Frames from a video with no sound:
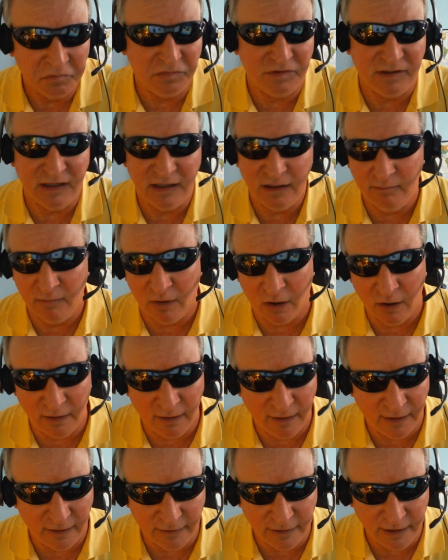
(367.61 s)
Did
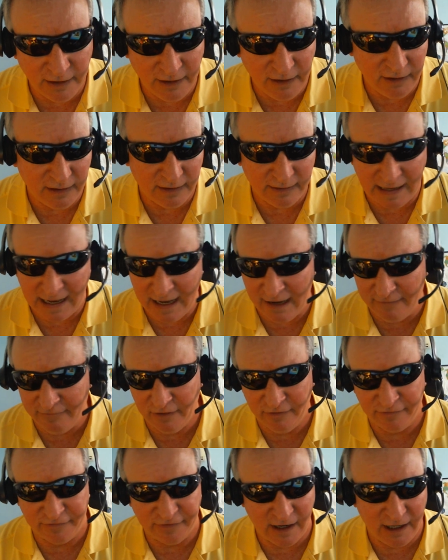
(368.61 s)
Martinelli have
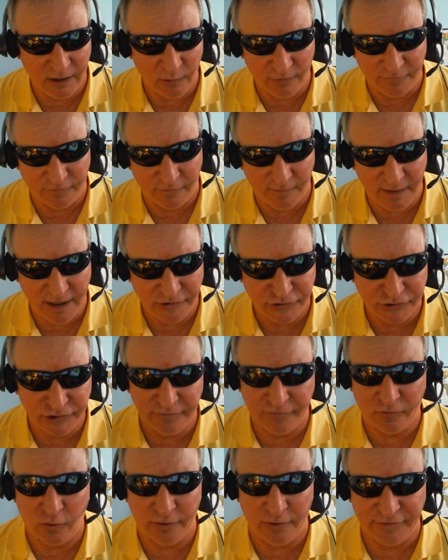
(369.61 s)
insider information?
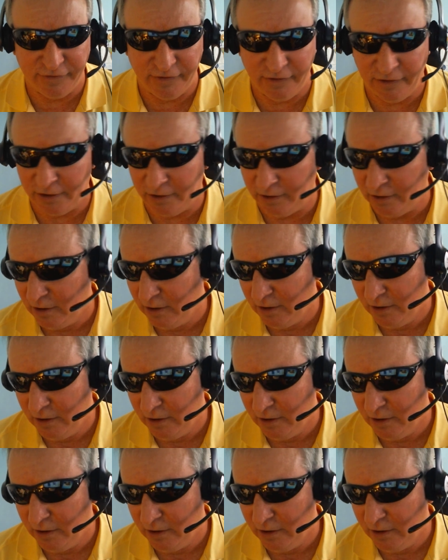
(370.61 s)
Of course he did.